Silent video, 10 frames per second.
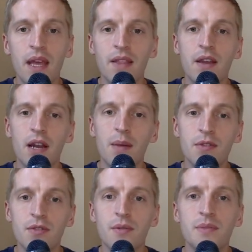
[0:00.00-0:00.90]
and they're
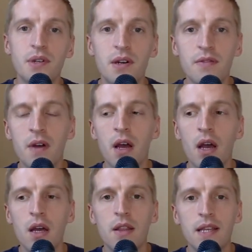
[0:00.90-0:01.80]
able to observe
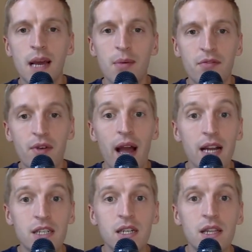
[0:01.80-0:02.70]
the type of
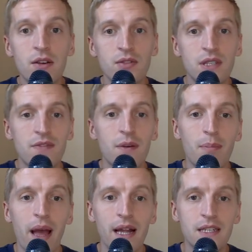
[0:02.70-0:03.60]
reaction in those
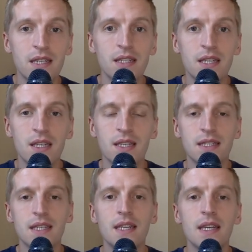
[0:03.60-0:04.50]
different patches to
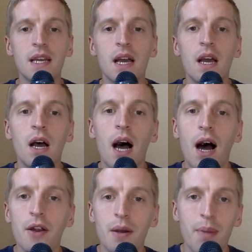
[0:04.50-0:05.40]
see
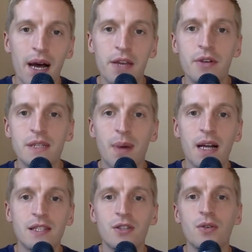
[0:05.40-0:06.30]
how your body
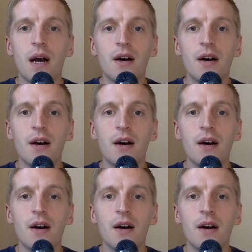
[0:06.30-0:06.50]
responds to,